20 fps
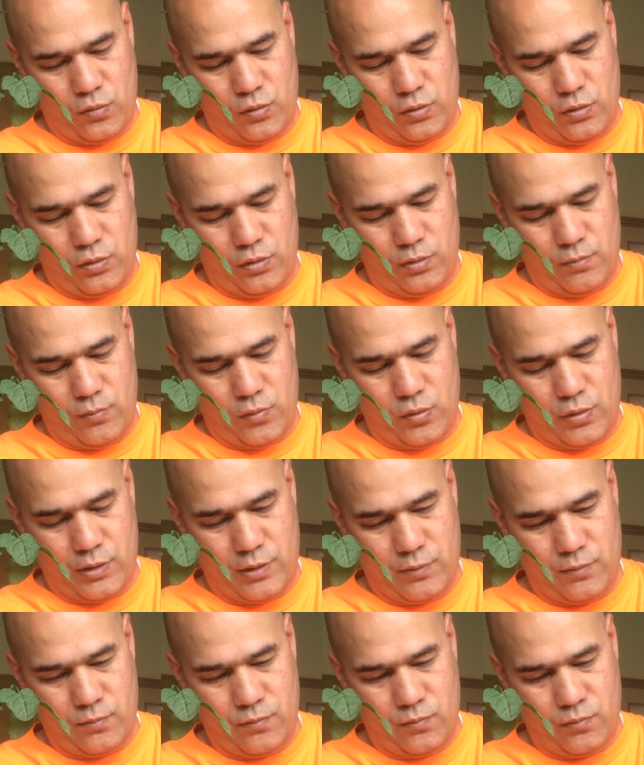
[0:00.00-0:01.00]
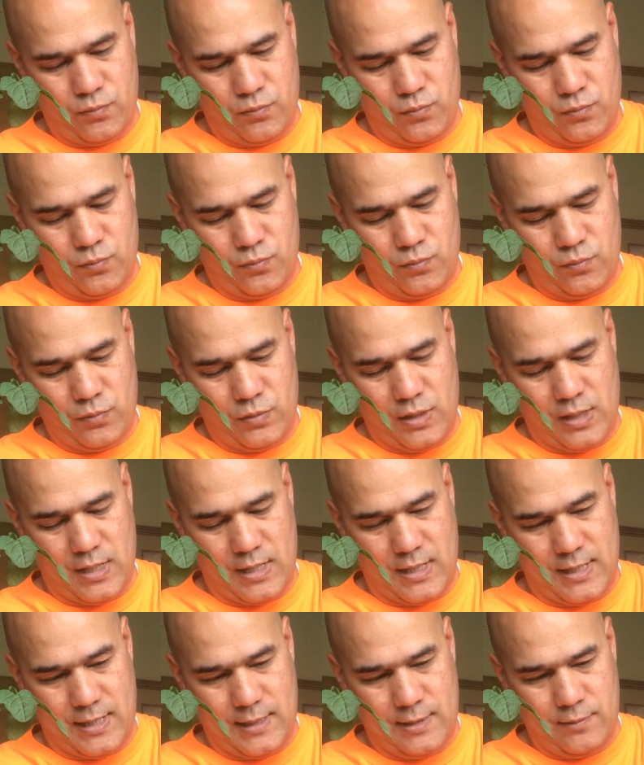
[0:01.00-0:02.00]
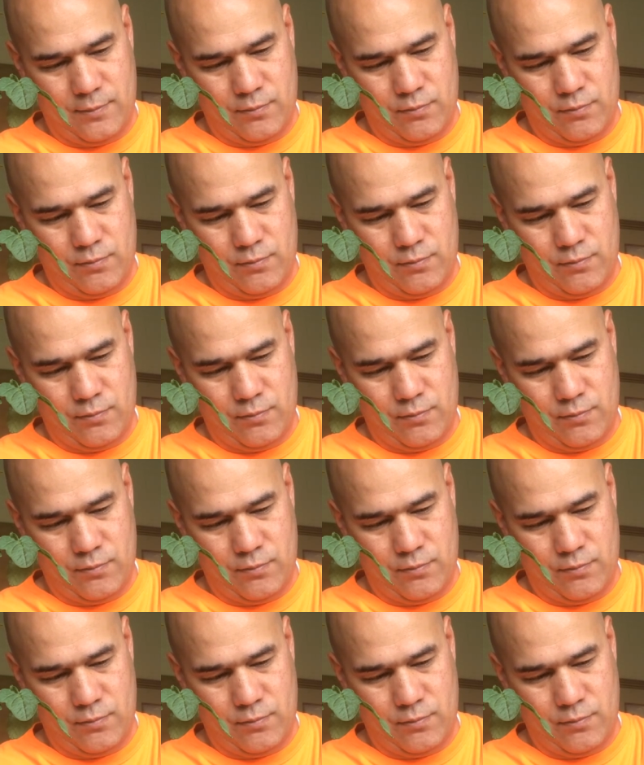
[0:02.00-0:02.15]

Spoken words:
A little more. 9.